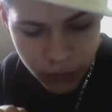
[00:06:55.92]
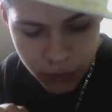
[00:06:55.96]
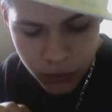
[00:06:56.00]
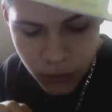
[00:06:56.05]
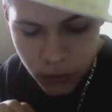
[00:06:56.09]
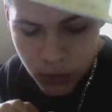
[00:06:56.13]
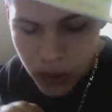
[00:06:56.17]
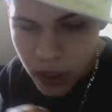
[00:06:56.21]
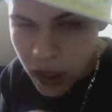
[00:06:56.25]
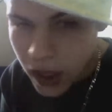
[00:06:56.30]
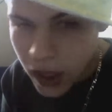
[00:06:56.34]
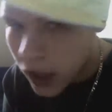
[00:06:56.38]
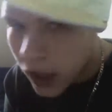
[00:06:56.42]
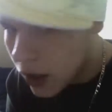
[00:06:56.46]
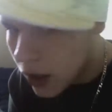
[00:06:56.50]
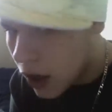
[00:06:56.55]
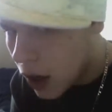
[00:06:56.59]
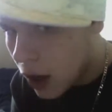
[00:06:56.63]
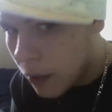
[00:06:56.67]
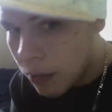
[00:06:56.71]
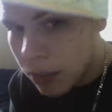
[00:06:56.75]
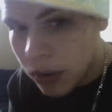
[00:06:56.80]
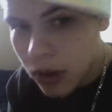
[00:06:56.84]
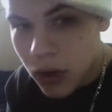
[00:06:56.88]
You can
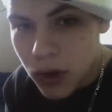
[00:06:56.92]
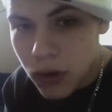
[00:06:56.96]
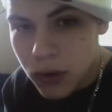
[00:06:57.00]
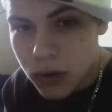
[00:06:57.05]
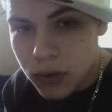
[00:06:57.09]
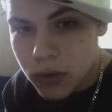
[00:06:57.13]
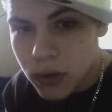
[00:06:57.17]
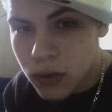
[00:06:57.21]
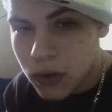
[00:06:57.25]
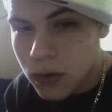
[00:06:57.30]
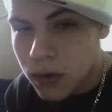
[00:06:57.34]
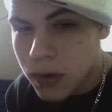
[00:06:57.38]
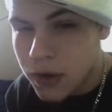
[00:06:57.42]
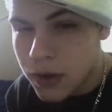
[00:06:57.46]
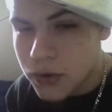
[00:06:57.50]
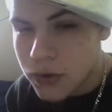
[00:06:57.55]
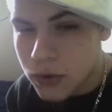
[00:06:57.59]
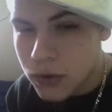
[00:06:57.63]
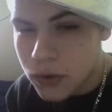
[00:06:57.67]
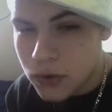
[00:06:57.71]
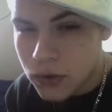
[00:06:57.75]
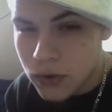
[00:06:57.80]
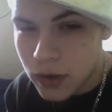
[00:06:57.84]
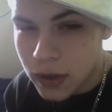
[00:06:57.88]
upload your
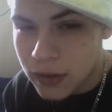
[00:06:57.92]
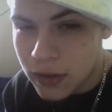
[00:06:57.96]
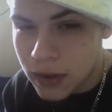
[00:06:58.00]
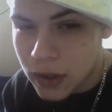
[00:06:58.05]
creatures straight